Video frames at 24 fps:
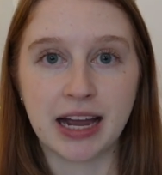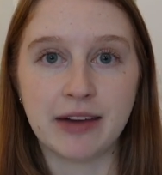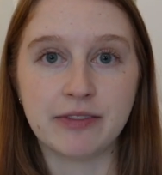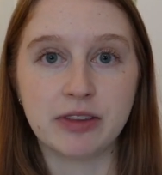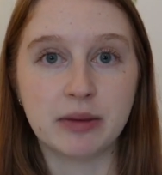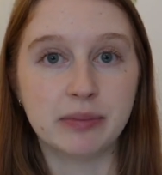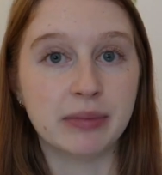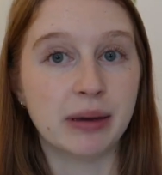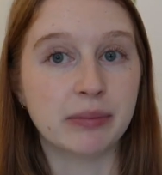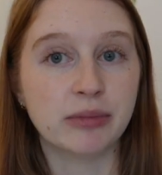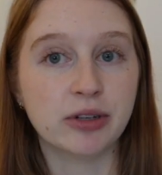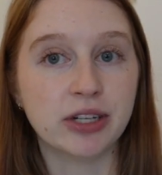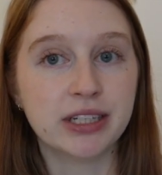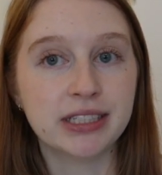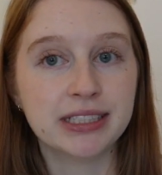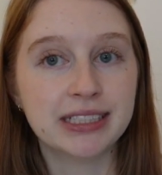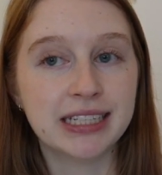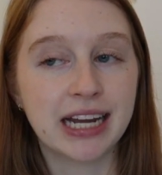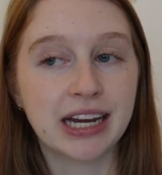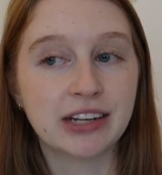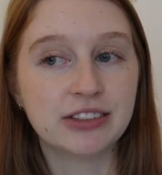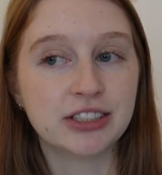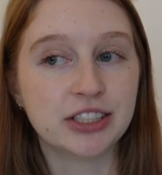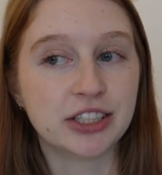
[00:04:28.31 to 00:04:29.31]
have the memories
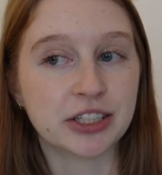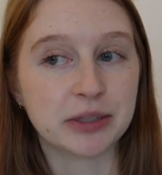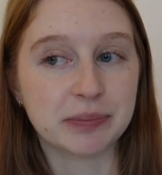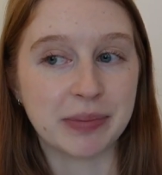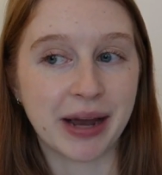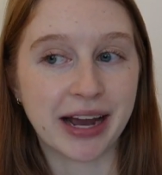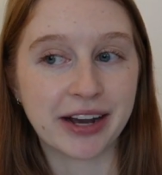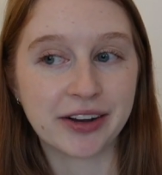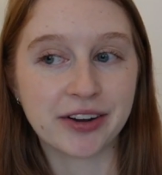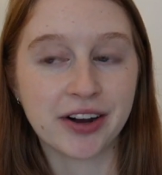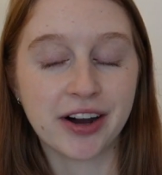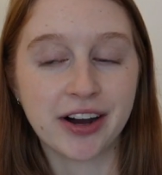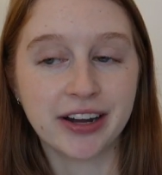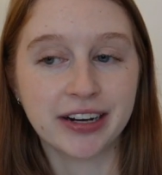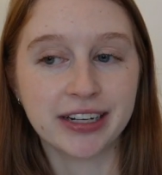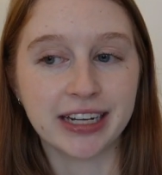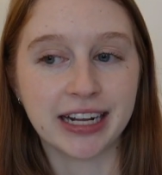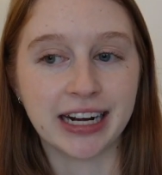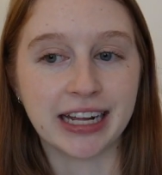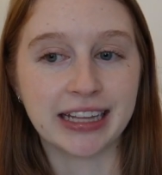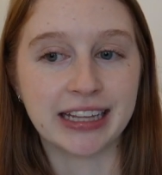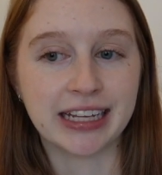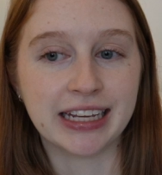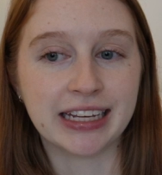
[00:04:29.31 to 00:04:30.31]
now to look back on,
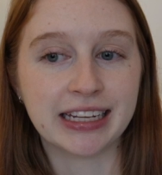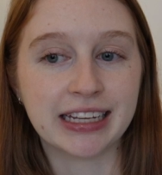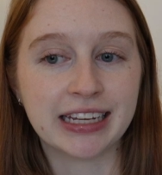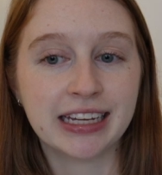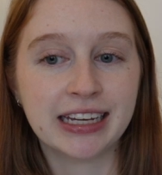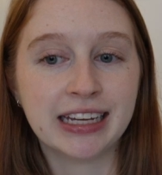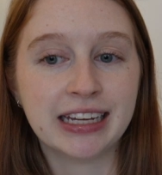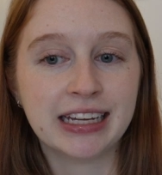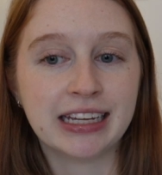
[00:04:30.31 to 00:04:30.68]
and I think